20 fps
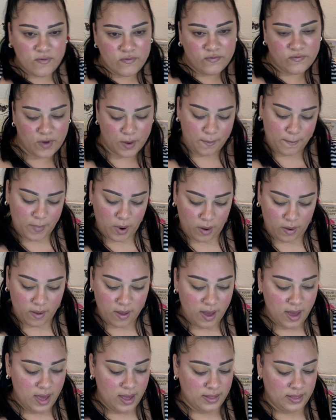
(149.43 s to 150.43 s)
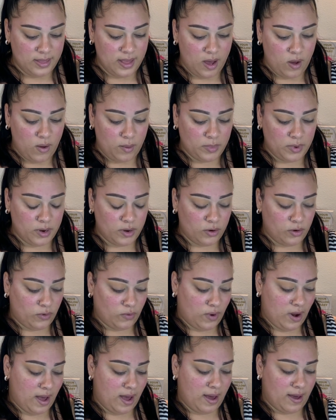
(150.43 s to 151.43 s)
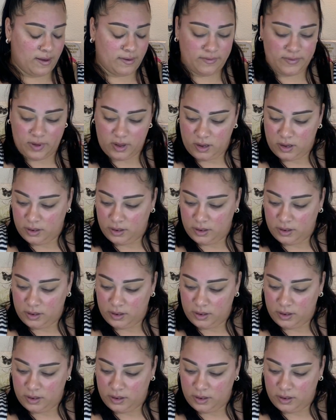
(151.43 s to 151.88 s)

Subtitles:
Fun part. Now I'm gonna grab